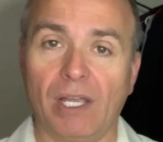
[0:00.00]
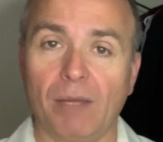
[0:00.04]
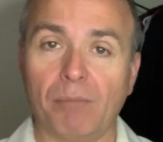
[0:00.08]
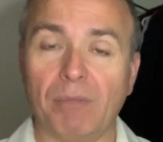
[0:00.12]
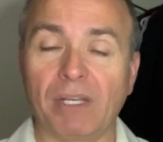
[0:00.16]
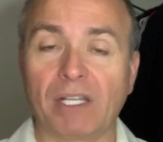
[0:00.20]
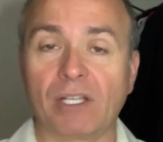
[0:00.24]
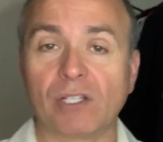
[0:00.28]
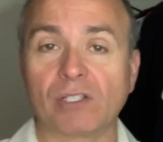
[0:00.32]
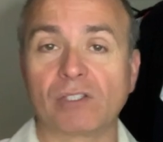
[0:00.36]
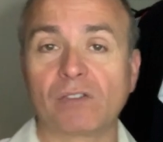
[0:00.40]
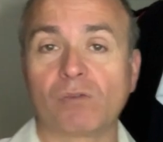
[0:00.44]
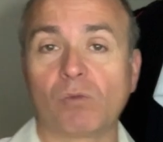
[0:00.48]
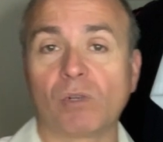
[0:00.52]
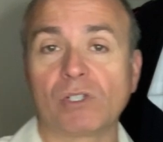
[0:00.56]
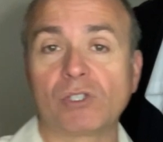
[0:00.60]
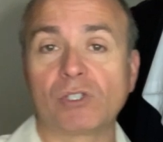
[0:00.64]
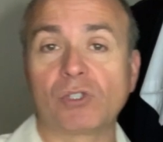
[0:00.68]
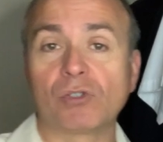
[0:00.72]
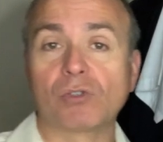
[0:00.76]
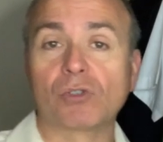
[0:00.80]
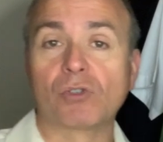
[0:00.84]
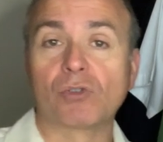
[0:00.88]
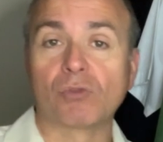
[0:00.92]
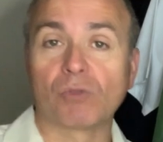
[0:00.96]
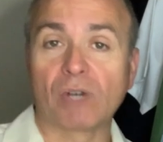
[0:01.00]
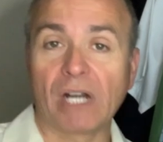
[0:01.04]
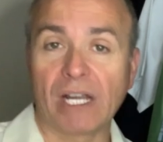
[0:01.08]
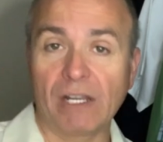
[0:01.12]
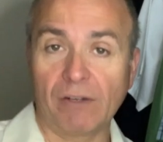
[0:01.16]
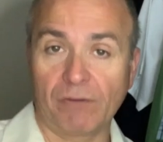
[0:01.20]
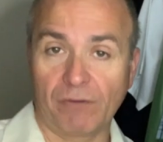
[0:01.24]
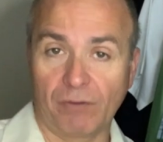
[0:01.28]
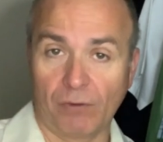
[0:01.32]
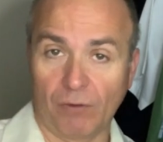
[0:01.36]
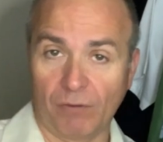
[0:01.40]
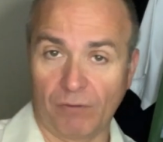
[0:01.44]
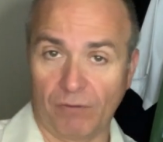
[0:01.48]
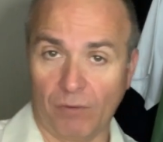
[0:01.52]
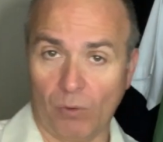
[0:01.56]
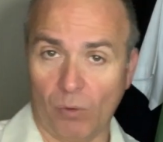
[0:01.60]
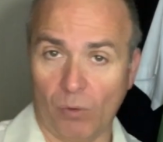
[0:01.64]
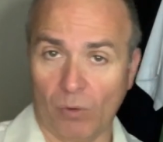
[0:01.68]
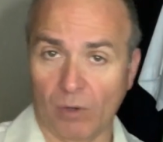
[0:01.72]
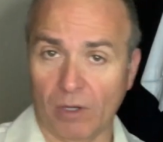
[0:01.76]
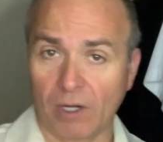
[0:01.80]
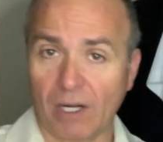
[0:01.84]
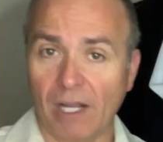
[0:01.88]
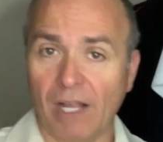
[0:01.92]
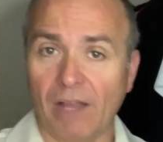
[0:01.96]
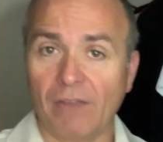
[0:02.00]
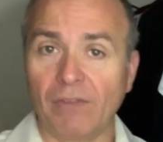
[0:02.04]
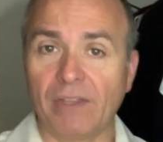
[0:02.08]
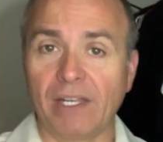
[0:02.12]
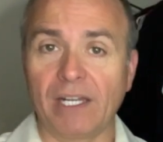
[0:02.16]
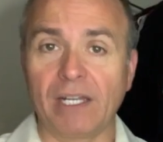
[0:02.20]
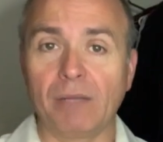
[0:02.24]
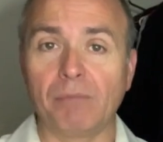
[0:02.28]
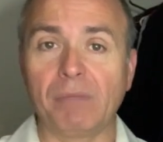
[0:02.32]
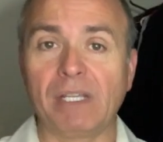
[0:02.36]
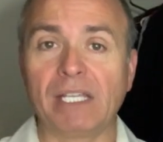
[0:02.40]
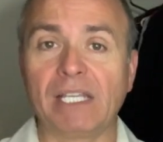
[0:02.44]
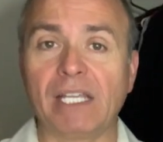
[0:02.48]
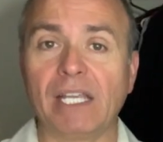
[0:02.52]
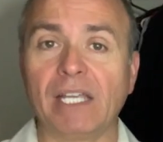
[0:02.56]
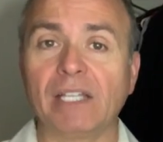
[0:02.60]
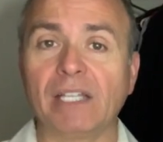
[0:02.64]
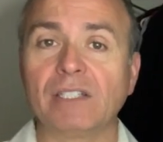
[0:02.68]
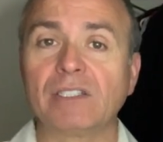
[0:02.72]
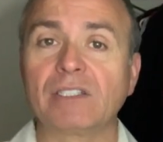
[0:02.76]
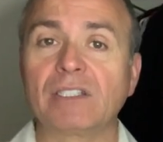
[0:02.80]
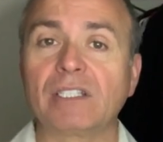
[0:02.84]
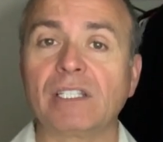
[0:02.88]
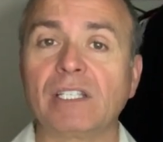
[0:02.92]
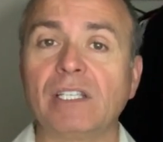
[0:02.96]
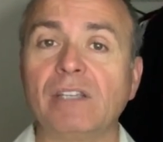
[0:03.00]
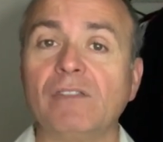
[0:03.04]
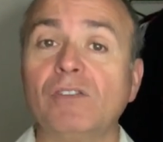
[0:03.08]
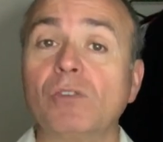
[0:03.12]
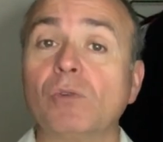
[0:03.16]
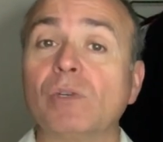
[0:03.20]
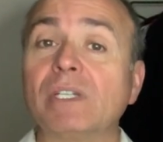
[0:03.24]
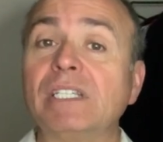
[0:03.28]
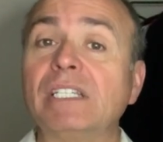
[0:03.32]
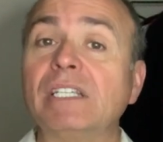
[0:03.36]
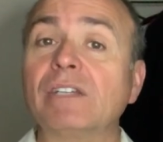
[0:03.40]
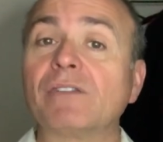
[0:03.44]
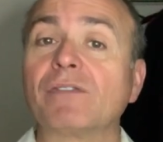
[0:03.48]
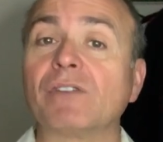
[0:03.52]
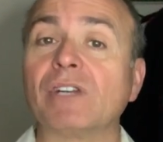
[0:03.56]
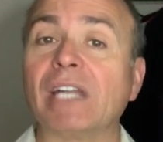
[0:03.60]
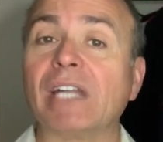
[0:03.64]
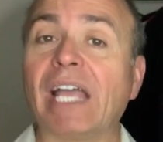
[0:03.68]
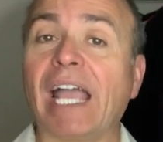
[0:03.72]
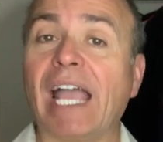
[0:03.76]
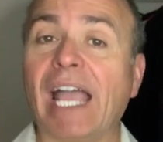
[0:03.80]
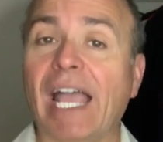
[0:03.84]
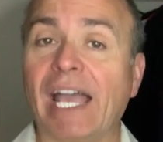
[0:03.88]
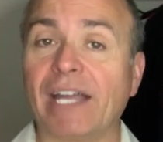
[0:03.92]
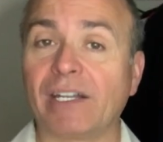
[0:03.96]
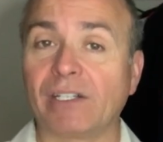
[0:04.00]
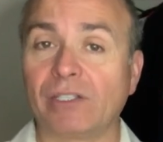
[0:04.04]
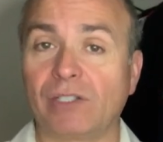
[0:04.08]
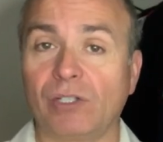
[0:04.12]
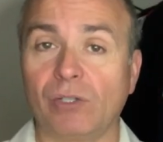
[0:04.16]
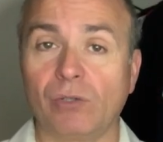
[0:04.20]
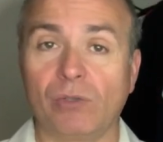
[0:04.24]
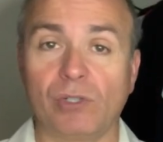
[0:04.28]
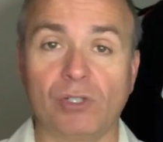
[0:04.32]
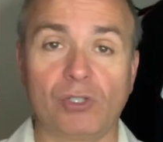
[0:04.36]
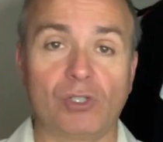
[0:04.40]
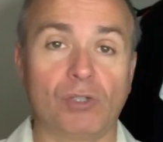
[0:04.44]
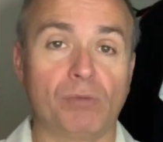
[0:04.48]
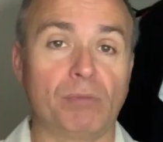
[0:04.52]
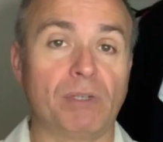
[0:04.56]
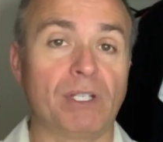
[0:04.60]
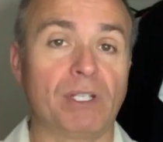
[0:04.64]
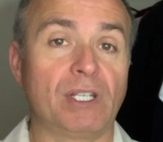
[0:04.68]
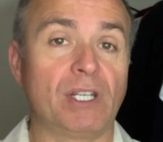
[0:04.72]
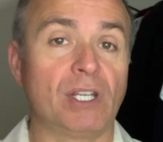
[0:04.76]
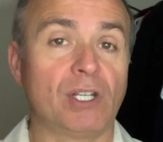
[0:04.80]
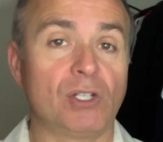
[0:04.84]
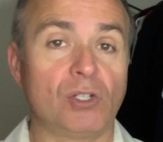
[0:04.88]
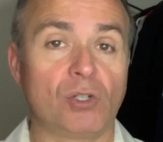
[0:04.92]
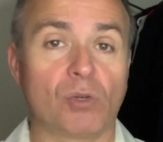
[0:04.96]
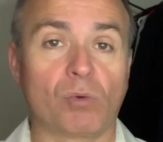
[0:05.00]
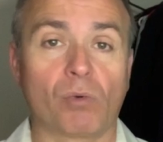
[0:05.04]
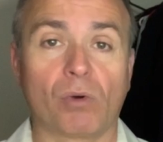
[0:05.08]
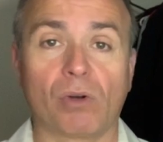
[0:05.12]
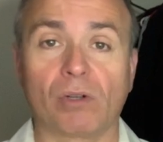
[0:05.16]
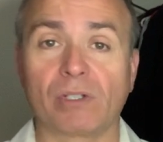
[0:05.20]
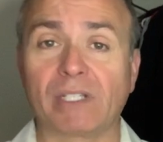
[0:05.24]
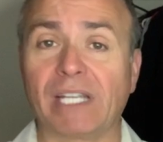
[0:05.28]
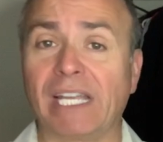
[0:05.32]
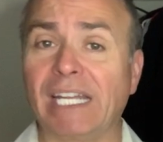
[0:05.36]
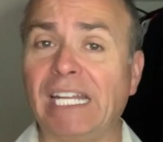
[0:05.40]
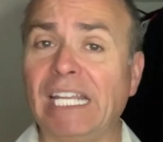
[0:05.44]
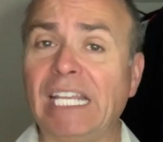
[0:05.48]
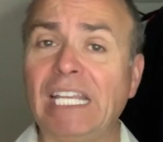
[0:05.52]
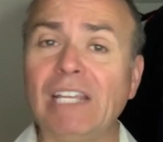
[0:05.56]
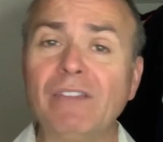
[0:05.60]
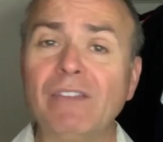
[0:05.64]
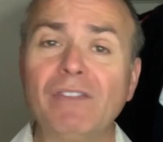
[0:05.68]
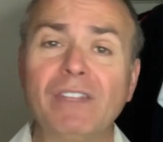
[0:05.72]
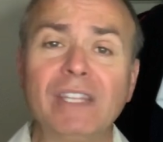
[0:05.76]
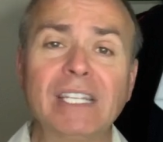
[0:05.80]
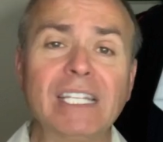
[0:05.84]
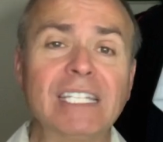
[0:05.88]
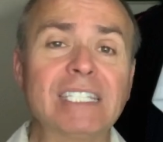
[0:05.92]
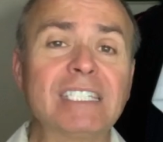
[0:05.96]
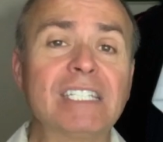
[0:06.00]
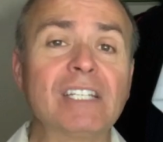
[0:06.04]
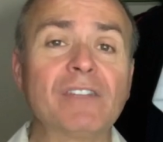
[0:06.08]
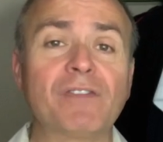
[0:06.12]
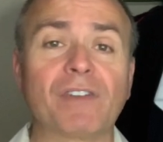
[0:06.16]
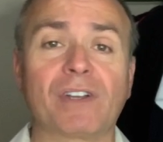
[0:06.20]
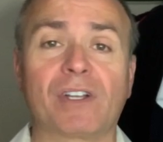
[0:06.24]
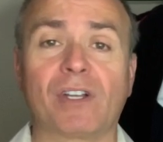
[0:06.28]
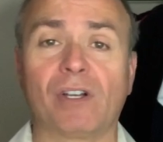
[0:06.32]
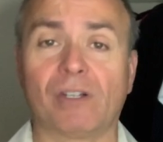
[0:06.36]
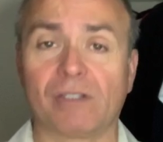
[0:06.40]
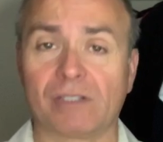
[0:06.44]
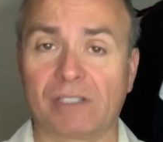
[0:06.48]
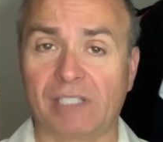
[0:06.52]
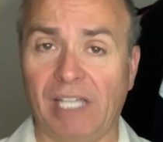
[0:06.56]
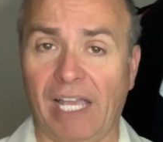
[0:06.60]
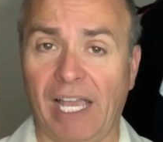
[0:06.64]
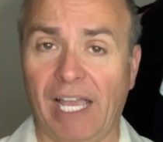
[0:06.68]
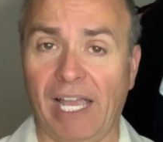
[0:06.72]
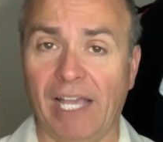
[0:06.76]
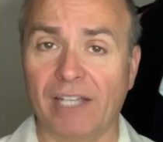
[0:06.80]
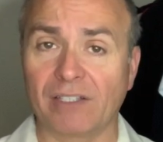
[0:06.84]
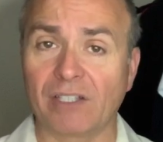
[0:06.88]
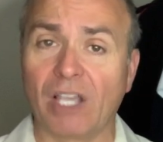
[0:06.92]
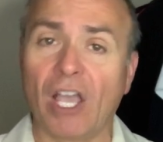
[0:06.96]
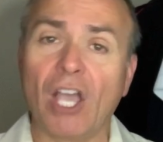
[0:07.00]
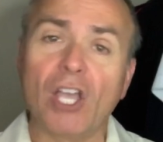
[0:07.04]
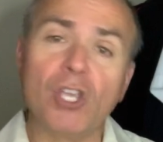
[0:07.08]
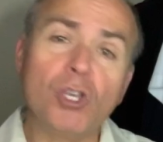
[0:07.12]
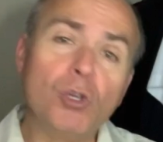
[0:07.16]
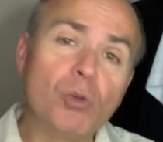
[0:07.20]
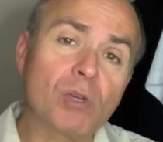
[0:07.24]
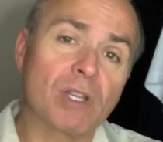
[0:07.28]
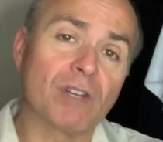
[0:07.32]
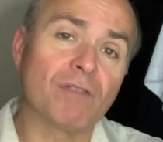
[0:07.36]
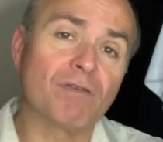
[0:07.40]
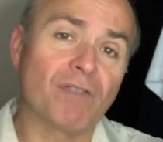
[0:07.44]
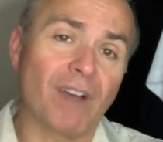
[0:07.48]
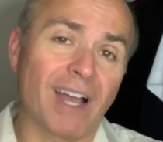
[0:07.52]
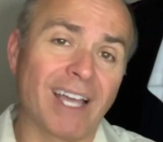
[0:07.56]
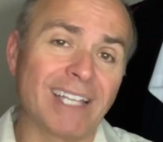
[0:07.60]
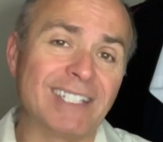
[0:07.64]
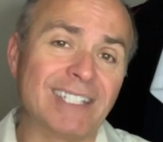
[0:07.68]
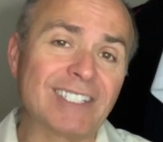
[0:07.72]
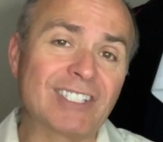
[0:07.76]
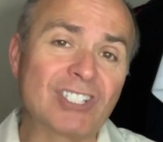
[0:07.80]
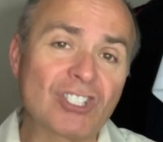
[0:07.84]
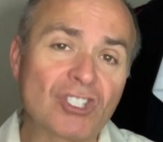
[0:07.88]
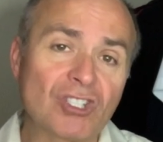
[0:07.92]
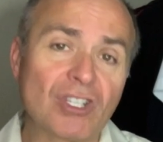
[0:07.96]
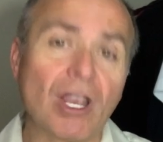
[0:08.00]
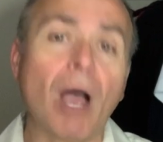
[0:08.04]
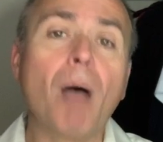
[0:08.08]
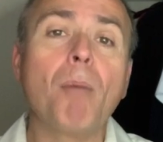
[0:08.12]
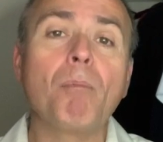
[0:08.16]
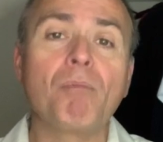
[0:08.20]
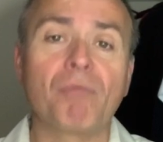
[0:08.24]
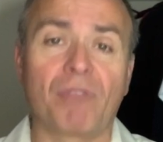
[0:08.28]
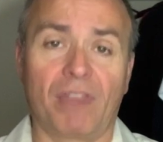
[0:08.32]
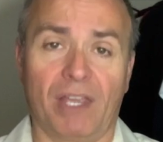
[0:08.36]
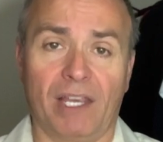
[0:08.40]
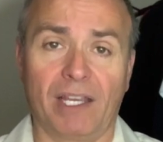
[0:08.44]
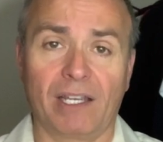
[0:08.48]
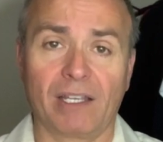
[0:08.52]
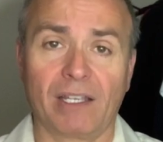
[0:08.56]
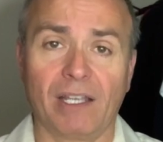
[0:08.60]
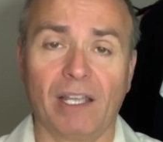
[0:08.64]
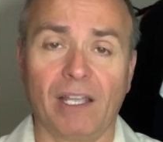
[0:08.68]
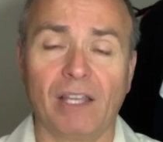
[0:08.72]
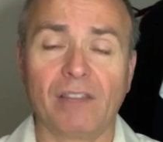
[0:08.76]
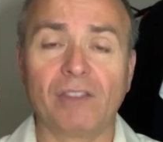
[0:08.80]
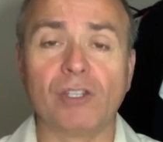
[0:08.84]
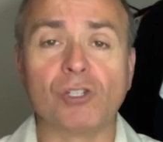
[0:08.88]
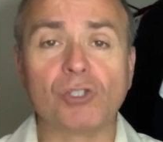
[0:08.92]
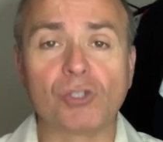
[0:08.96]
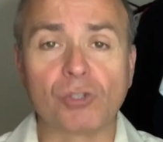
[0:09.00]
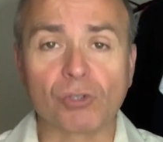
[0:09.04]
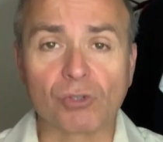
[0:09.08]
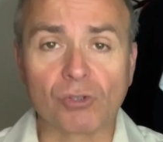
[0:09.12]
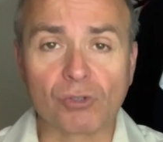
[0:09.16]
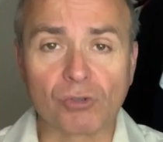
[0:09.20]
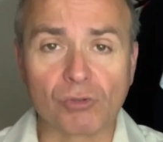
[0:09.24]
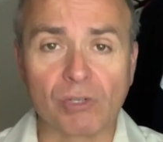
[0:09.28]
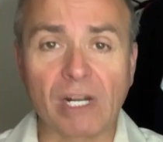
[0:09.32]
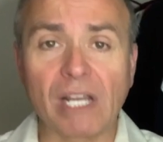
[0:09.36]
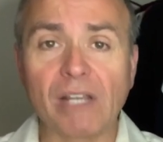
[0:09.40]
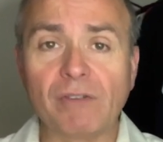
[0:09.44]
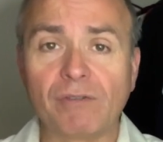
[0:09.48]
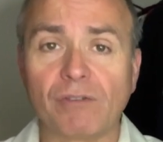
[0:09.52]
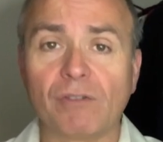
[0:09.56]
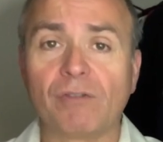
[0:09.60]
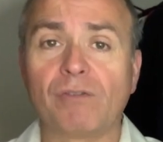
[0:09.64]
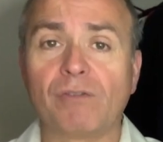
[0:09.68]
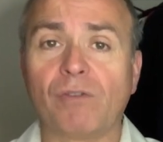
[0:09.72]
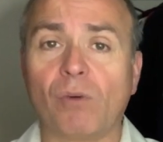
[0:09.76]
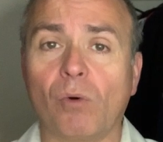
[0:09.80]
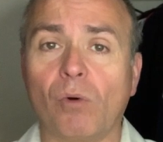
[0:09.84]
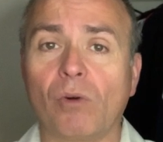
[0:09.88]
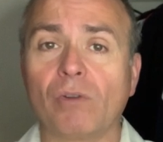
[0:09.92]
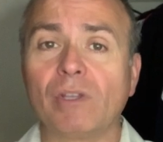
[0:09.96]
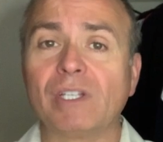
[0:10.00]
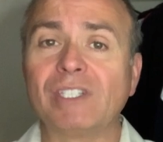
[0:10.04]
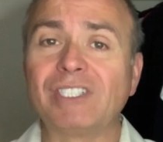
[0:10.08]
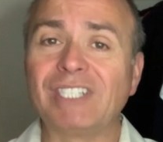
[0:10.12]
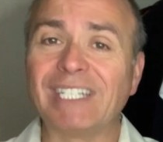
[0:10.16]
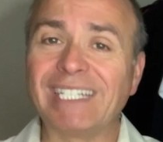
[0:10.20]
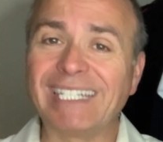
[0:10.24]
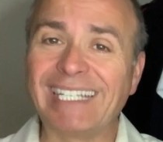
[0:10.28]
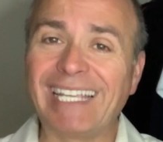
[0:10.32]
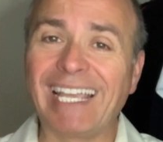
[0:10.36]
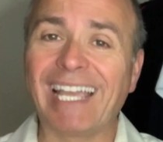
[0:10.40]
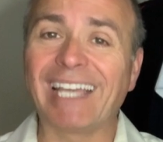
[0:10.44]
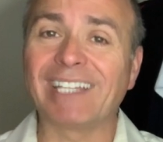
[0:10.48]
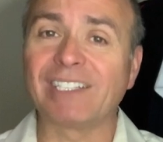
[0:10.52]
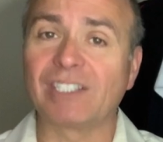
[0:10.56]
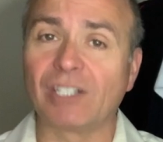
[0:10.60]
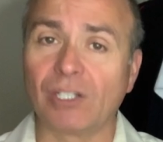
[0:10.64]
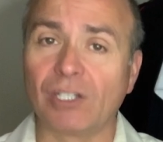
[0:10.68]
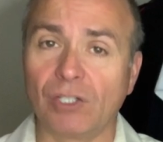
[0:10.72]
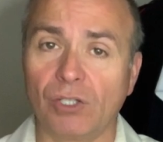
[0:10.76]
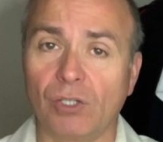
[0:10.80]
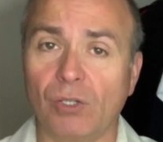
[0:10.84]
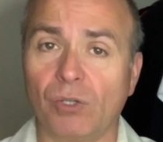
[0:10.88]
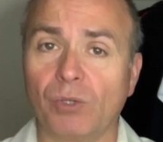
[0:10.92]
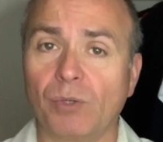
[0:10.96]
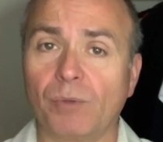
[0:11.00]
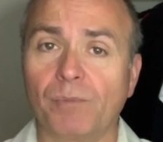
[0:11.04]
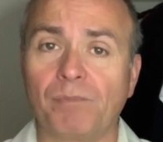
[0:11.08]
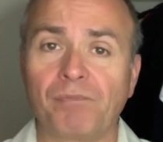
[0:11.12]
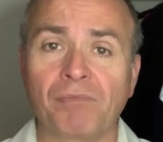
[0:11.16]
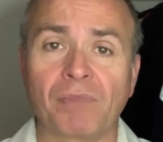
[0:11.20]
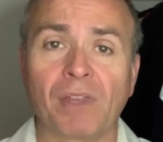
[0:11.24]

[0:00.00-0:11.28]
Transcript: because of what you're grateful for, then it begins to give you a different attitude as you begin your workday. And even the difficult task, you can find something that you're grateful for that you get to do.